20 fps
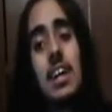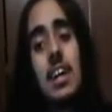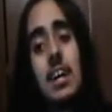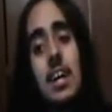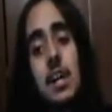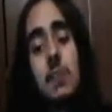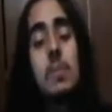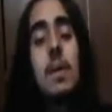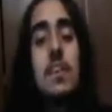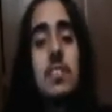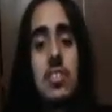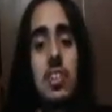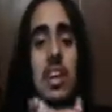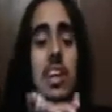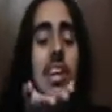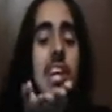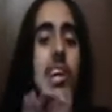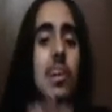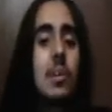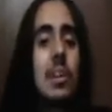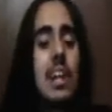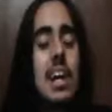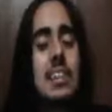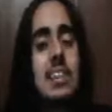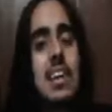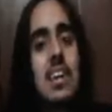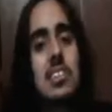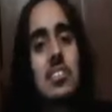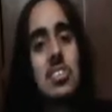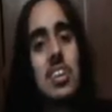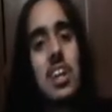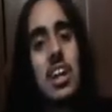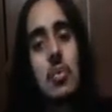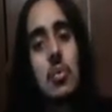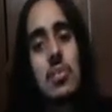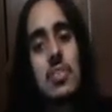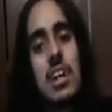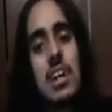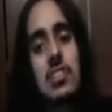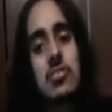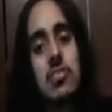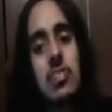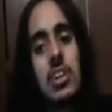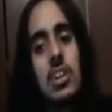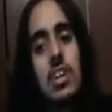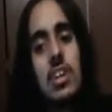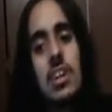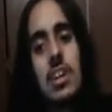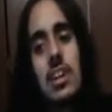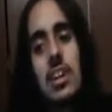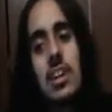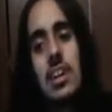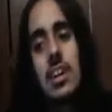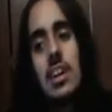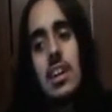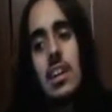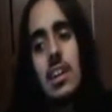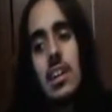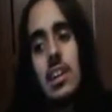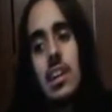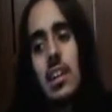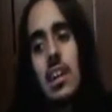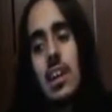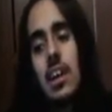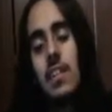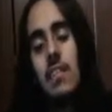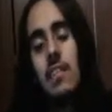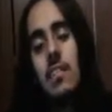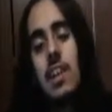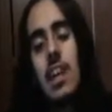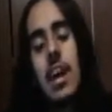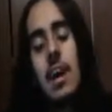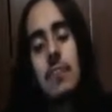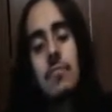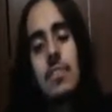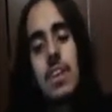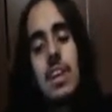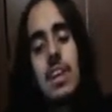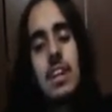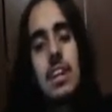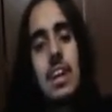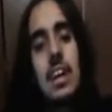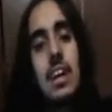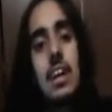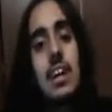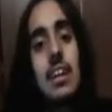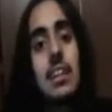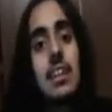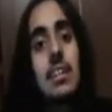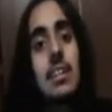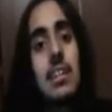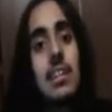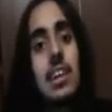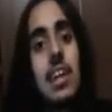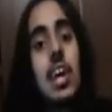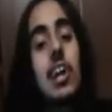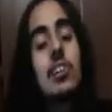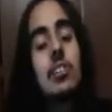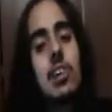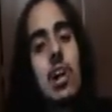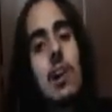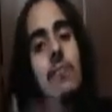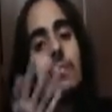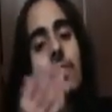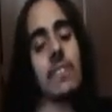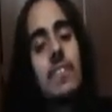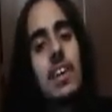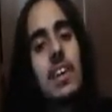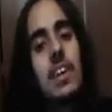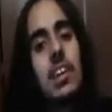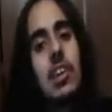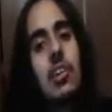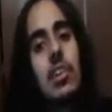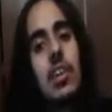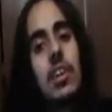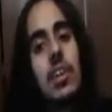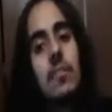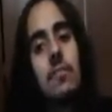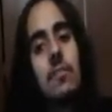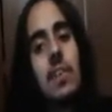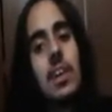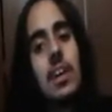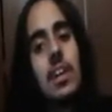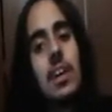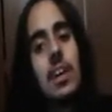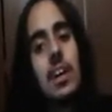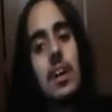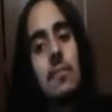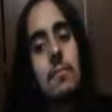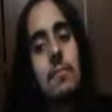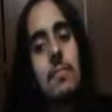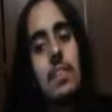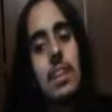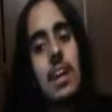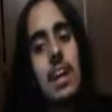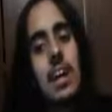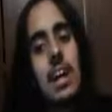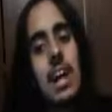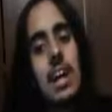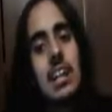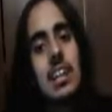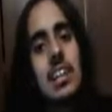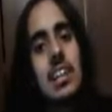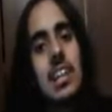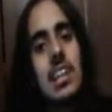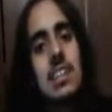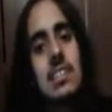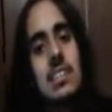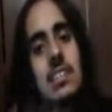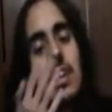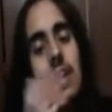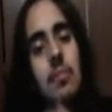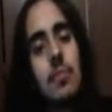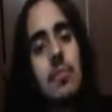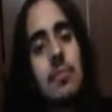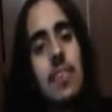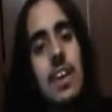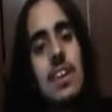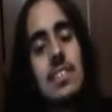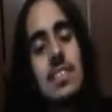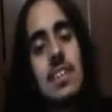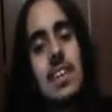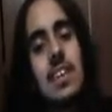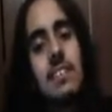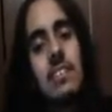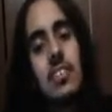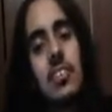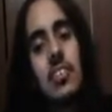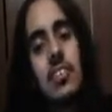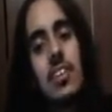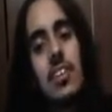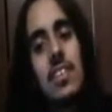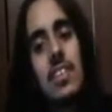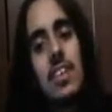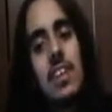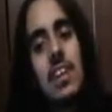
Especially hearing that Dan Schneider was actually left and kicked off from Nickelodeon of the allegations that were facing him to it.